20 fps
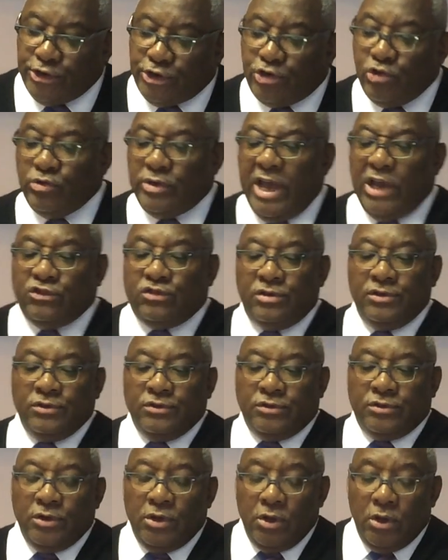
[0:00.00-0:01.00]
2
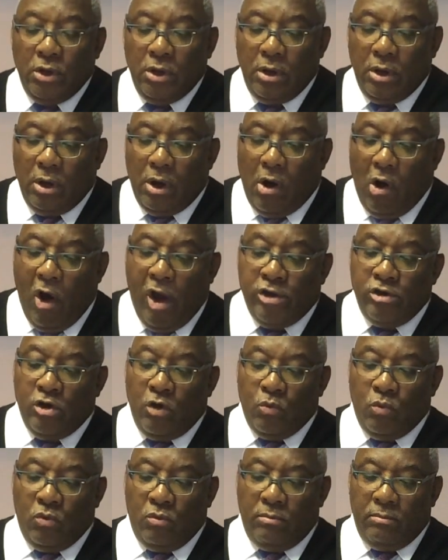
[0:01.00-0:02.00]
nations are in
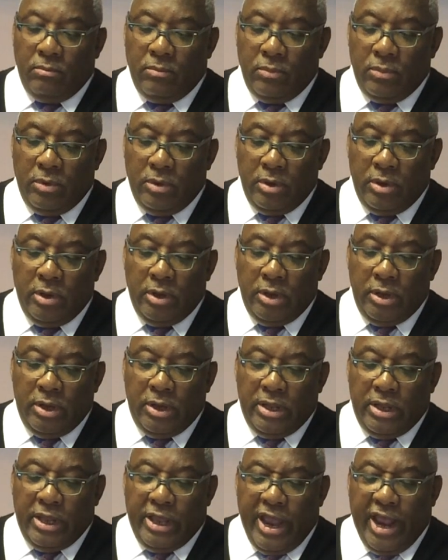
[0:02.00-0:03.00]
your womb,
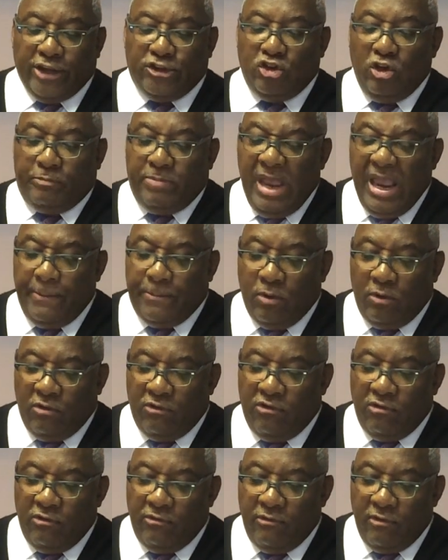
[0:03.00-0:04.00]
and 2
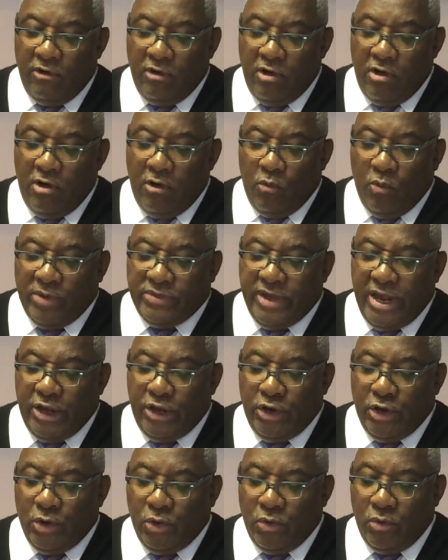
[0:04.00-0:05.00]
people
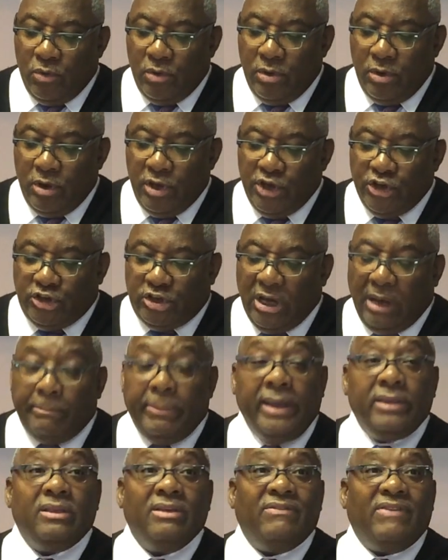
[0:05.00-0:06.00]
within you
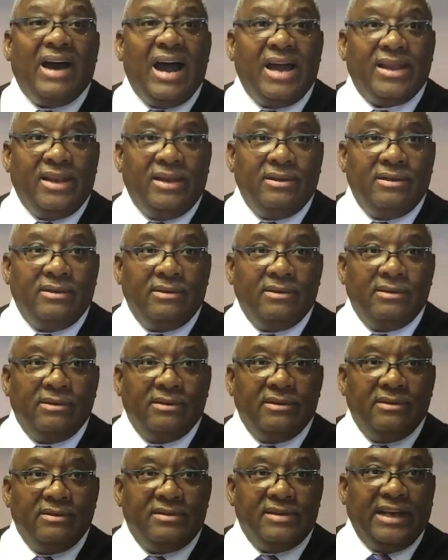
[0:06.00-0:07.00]
shall be divided.
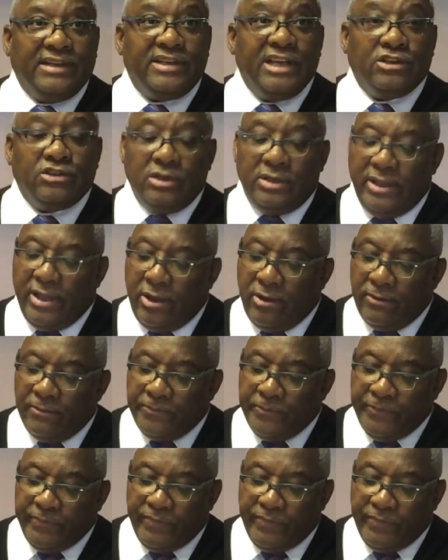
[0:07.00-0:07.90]
Pay attention there.